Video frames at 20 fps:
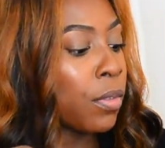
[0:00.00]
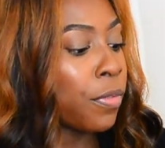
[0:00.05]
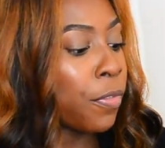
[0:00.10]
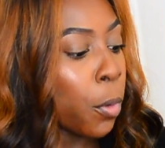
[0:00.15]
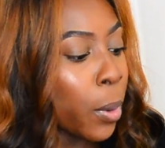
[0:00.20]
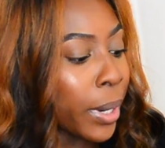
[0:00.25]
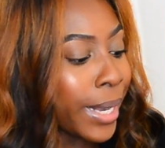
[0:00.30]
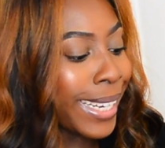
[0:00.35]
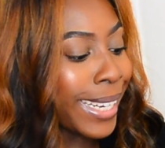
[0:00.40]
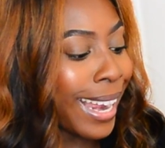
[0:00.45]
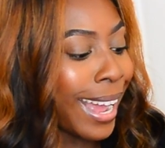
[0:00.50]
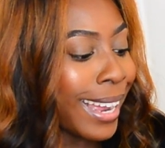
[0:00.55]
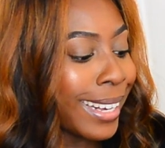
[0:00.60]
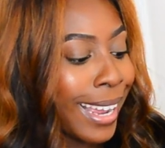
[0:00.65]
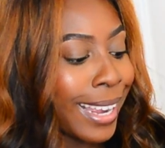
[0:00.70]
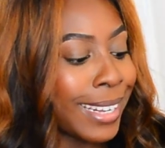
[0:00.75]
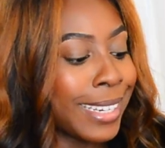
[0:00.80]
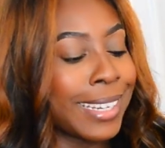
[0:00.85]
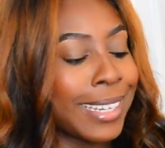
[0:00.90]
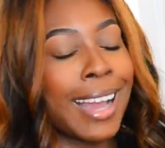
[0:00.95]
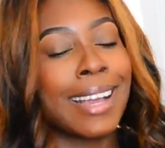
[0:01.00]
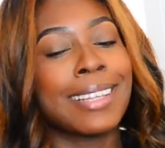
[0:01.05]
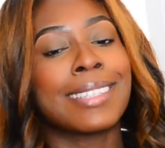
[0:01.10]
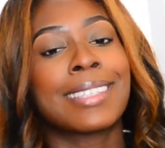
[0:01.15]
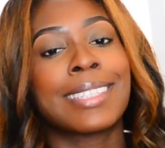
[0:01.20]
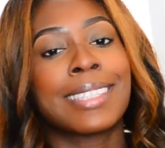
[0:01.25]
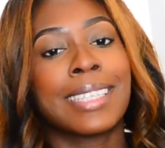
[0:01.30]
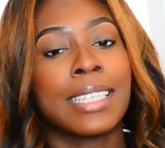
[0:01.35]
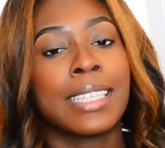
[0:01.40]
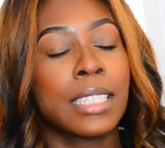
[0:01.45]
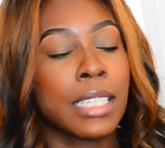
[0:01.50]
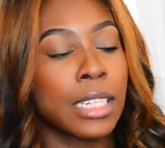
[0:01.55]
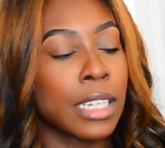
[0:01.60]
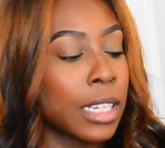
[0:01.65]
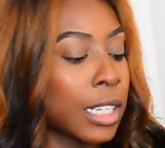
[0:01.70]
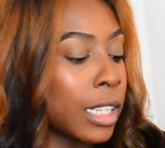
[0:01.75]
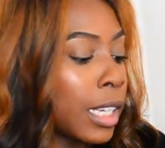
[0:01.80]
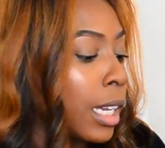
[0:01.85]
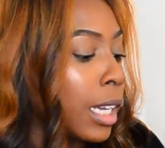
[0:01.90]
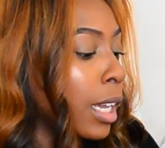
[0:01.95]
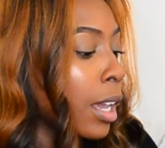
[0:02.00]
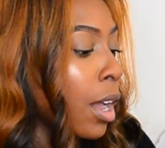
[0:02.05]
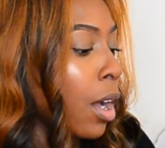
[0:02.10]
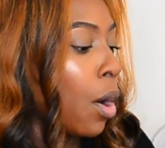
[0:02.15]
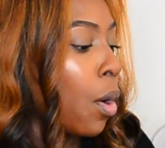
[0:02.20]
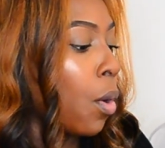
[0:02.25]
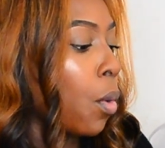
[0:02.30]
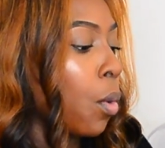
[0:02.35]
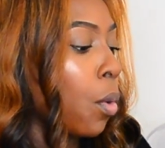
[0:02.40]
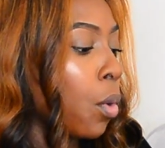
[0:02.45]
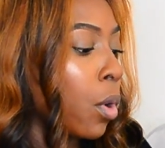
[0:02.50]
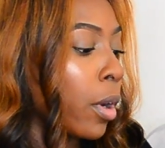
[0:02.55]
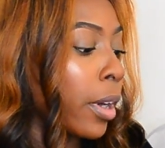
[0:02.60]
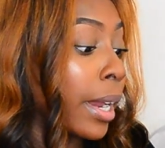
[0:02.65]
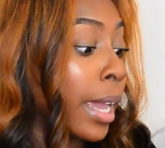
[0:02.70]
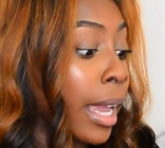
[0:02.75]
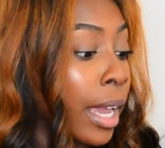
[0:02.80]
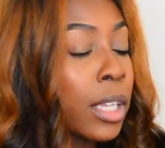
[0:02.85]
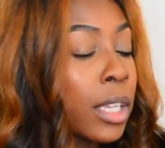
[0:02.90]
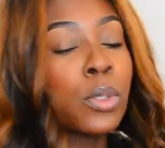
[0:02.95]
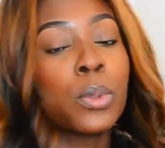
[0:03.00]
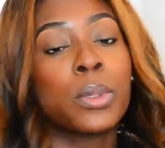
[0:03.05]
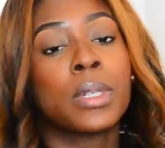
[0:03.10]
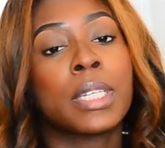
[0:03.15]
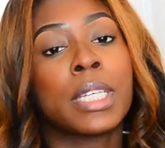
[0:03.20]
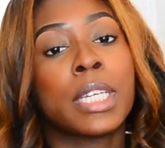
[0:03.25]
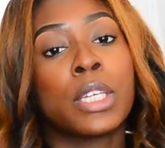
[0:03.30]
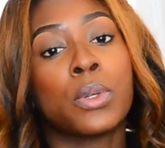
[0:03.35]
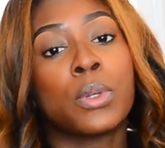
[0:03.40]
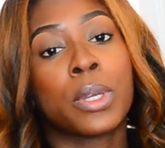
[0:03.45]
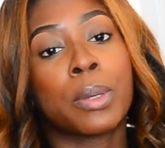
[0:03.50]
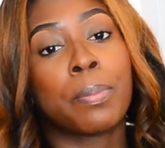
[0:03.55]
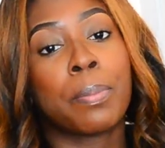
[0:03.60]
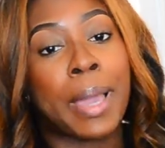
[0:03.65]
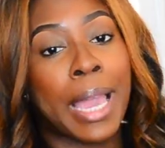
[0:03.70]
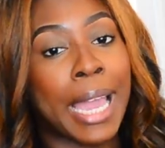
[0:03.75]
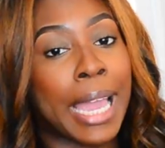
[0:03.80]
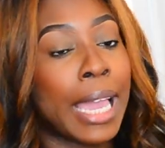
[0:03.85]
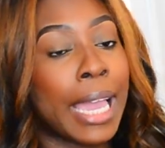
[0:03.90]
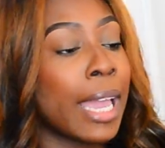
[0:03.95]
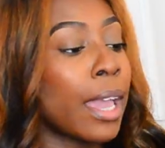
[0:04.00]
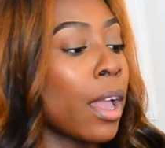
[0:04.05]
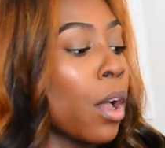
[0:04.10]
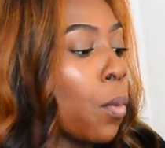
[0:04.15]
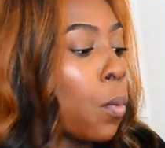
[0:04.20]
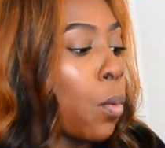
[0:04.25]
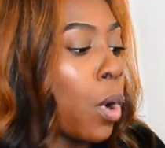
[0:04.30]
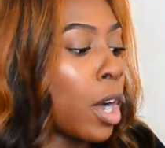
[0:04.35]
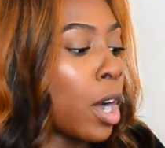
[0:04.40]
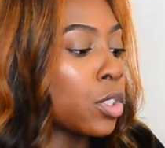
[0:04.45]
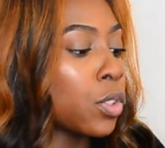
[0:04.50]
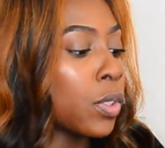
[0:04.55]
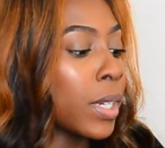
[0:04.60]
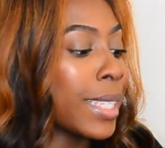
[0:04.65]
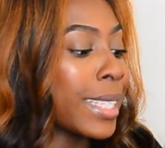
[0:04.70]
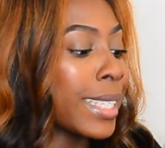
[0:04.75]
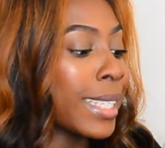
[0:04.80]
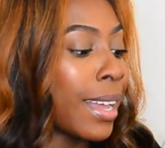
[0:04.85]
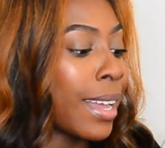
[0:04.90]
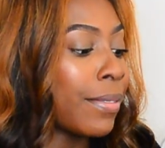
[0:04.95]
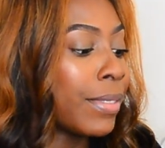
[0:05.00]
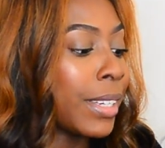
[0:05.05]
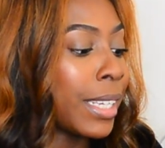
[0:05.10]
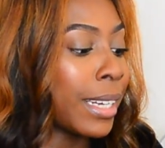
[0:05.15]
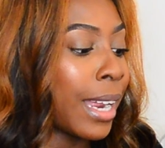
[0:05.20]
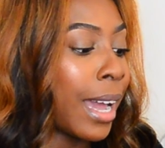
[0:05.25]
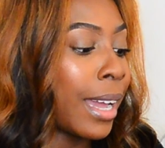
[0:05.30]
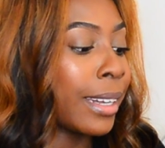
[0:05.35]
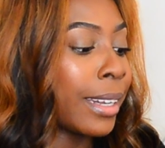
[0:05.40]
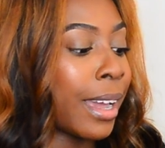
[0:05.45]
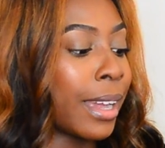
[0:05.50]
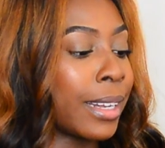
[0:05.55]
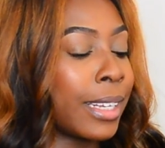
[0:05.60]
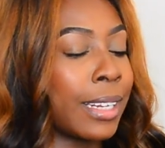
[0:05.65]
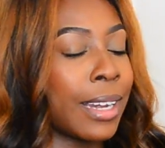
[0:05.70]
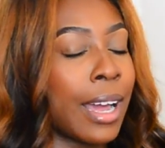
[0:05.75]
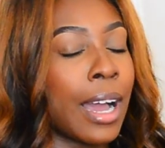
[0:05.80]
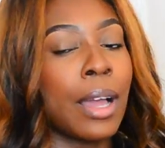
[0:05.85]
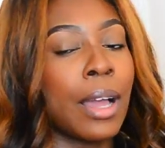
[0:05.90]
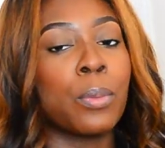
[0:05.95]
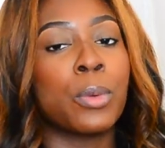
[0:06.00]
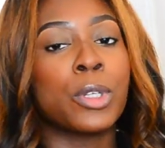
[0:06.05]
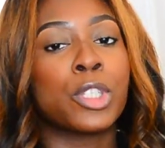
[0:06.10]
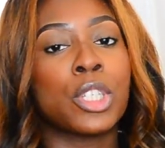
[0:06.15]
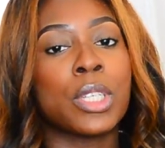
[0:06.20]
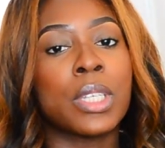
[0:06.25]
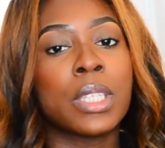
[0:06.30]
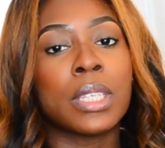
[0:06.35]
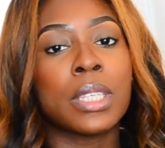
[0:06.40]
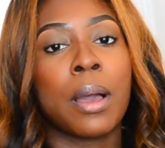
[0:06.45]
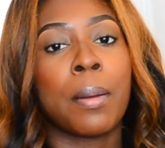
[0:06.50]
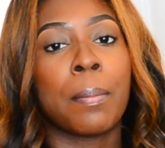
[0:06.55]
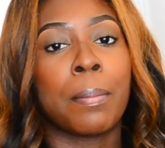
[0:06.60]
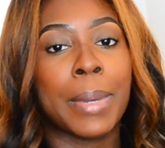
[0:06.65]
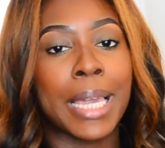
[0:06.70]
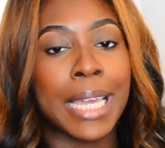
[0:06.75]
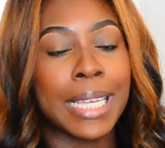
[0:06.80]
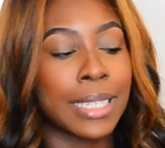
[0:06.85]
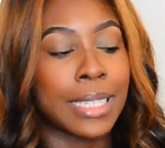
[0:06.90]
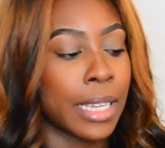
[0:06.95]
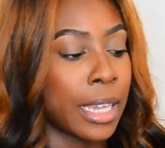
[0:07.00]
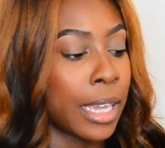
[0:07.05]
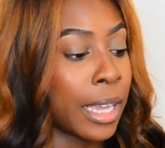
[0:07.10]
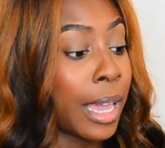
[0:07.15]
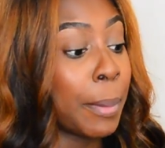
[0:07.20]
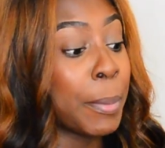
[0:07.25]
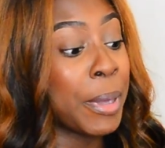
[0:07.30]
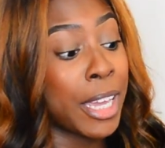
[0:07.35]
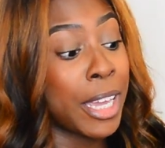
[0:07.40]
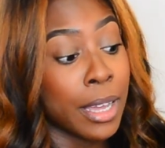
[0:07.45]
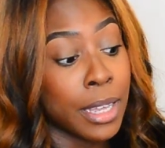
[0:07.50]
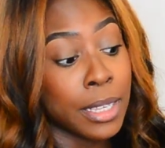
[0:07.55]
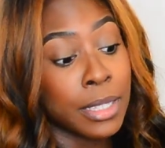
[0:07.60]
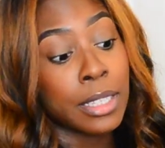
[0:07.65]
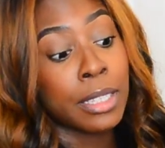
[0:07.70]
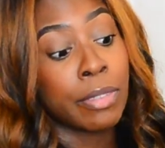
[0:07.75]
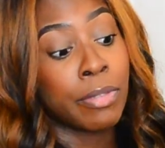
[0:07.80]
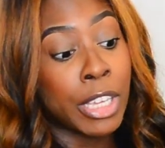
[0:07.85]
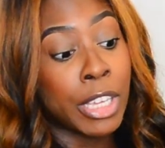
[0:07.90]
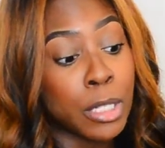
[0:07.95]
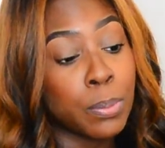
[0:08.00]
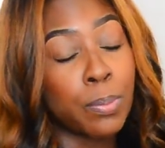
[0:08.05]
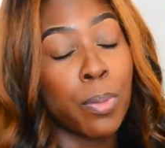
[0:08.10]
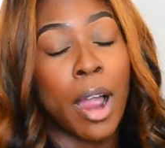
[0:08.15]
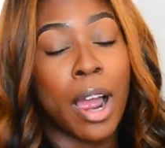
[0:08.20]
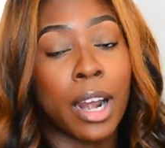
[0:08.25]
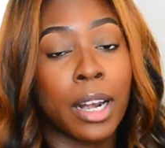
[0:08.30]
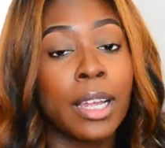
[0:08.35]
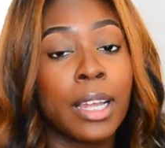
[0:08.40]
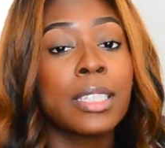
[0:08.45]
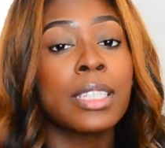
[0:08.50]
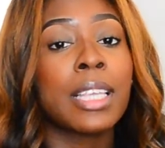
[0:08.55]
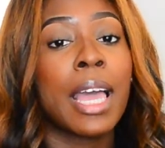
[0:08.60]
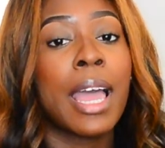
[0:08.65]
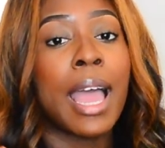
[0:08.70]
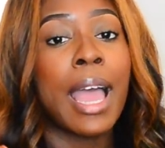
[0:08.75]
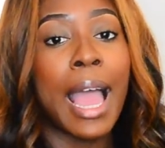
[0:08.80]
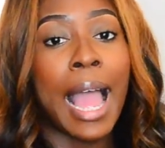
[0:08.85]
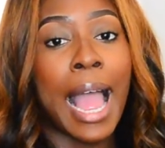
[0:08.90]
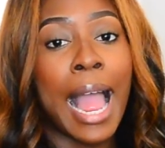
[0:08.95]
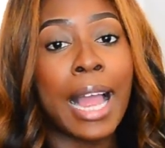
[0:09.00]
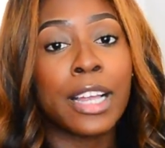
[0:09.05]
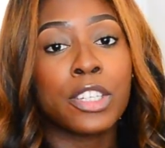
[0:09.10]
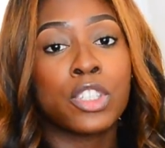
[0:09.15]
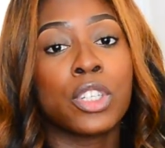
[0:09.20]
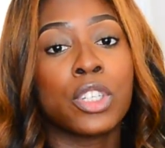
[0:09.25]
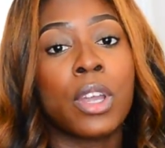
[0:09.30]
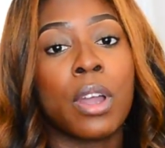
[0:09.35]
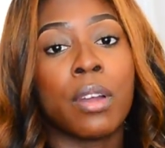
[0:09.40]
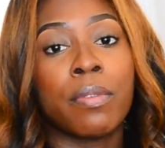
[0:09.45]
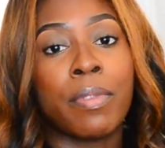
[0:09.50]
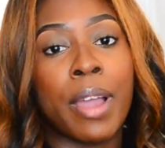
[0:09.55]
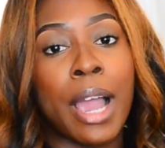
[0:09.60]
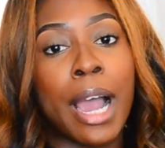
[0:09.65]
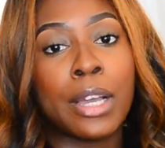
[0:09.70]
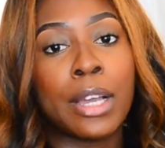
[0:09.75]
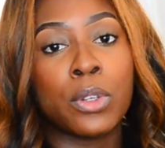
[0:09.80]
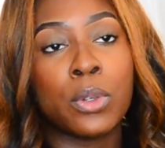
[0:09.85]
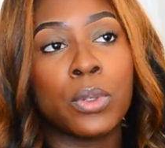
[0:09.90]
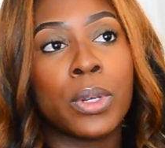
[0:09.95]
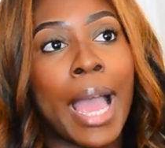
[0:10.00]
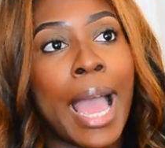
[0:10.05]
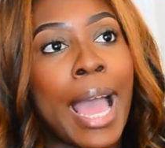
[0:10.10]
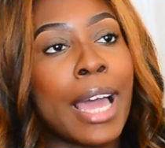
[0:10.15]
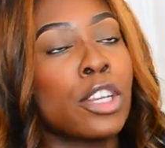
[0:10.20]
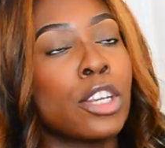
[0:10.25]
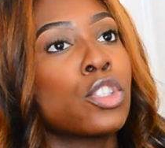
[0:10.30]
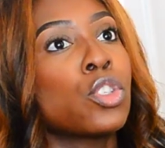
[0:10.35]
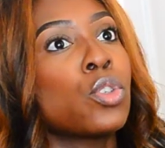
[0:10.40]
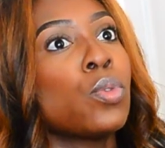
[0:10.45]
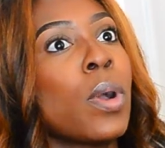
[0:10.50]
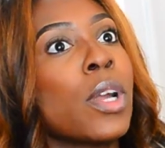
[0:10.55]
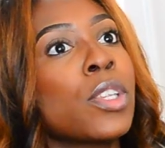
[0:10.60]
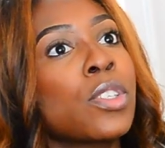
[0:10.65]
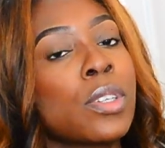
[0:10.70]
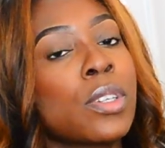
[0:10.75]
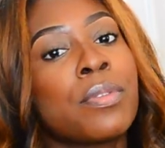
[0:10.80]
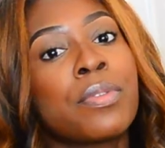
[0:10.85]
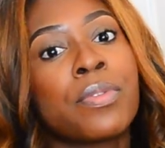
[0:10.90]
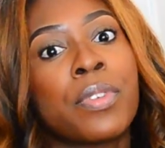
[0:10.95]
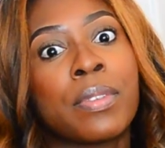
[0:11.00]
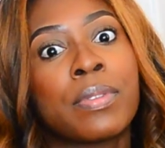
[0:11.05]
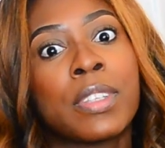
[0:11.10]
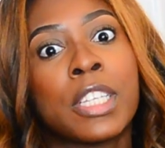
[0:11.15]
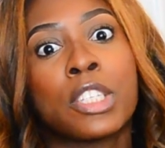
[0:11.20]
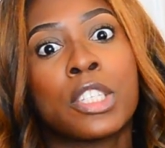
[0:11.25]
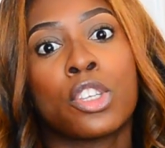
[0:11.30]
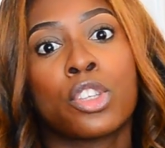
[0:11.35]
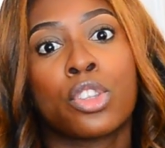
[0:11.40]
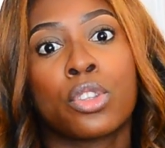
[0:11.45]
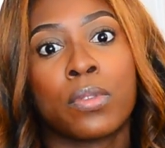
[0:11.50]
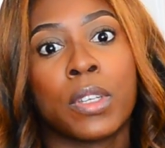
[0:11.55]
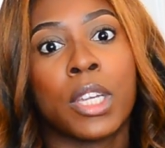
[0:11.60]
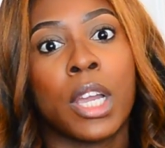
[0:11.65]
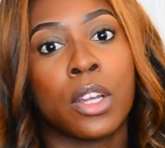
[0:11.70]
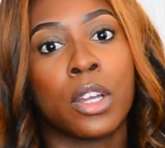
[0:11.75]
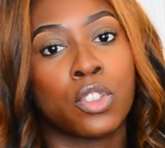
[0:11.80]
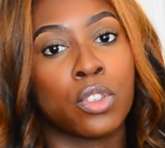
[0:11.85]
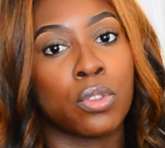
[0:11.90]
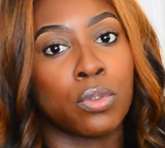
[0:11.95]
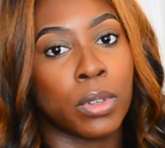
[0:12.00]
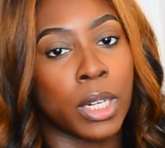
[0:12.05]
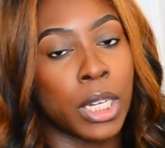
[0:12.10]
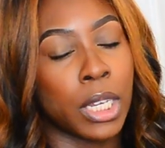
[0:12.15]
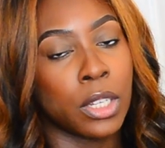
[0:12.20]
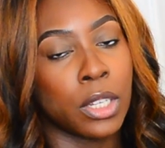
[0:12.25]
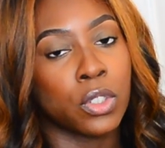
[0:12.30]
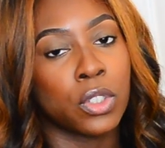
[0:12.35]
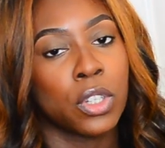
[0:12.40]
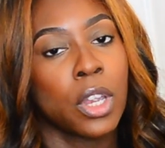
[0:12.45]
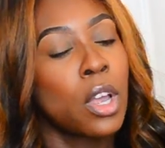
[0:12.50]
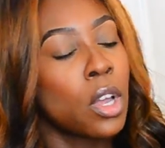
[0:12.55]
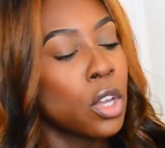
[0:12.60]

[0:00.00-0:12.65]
$49.99 seasonally or annually you can pay $179.99, which is amazing because these products actually are valued at a 250 to 300 range.